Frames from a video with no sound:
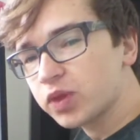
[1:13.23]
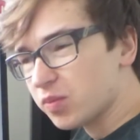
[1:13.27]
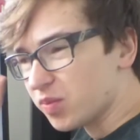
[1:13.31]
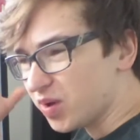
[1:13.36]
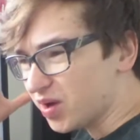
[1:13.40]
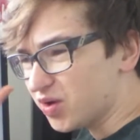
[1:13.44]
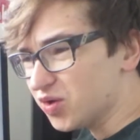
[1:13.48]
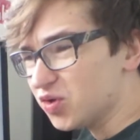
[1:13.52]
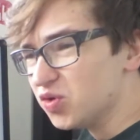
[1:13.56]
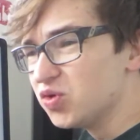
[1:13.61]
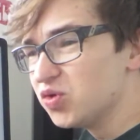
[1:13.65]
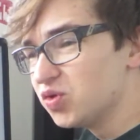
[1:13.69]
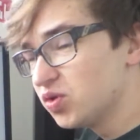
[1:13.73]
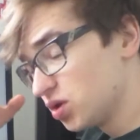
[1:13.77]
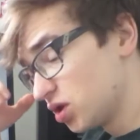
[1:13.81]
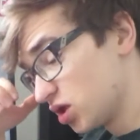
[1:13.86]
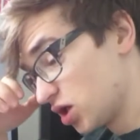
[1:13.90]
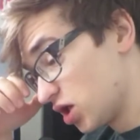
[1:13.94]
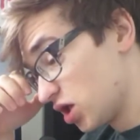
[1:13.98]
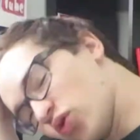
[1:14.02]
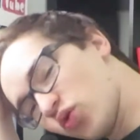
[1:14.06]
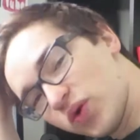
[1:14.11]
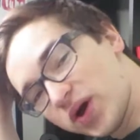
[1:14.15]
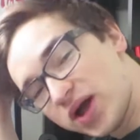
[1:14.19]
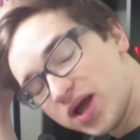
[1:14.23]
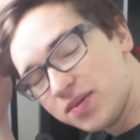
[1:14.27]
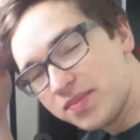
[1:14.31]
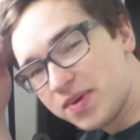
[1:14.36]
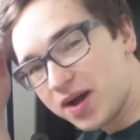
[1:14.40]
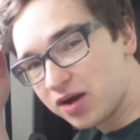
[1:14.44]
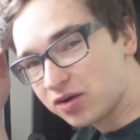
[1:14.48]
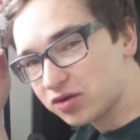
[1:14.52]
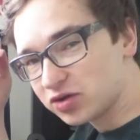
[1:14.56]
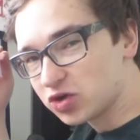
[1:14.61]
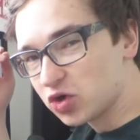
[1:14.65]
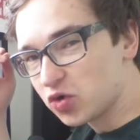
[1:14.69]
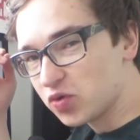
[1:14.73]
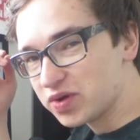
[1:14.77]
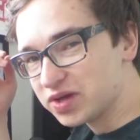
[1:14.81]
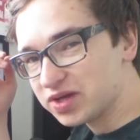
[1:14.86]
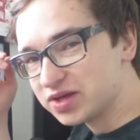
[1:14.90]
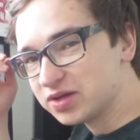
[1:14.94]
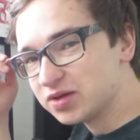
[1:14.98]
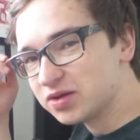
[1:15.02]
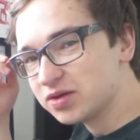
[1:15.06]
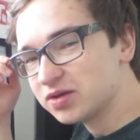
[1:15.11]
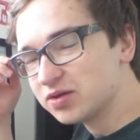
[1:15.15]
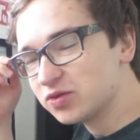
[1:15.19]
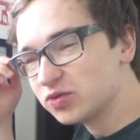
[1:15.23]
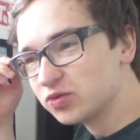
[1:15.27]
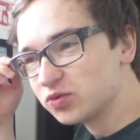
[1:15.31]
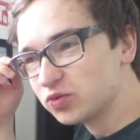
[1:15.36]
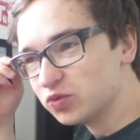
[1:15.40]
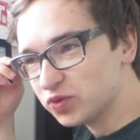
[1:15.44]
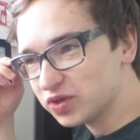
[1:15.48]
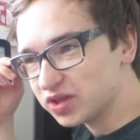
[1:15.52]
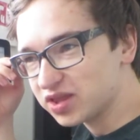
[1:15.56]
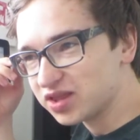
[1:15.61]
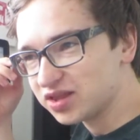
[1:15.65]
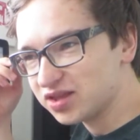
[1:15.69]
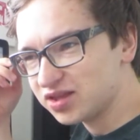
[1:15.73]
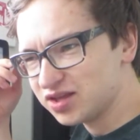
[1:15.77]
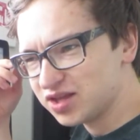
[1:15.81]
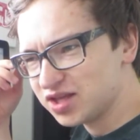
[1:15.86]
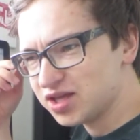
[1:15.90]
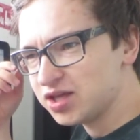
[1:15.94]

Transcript: my whole way about going with